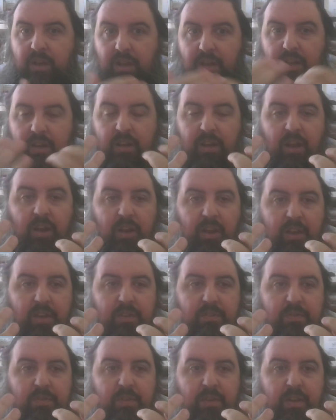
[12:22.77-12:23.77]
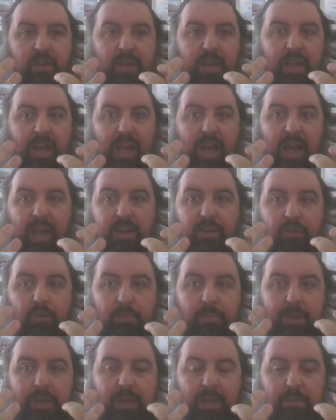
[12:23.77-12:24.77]
alive and not
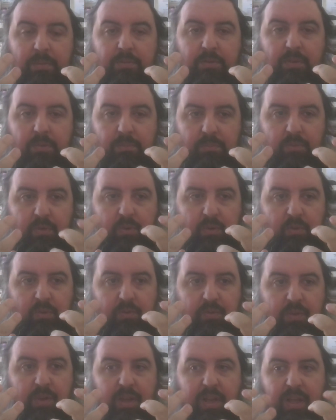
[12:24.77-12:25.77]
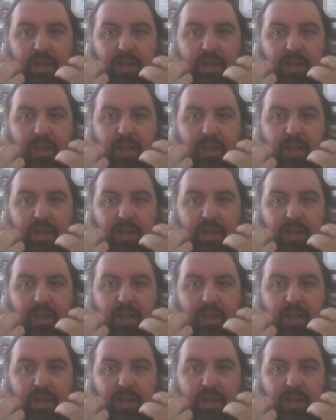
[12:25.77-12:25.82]
being able to move.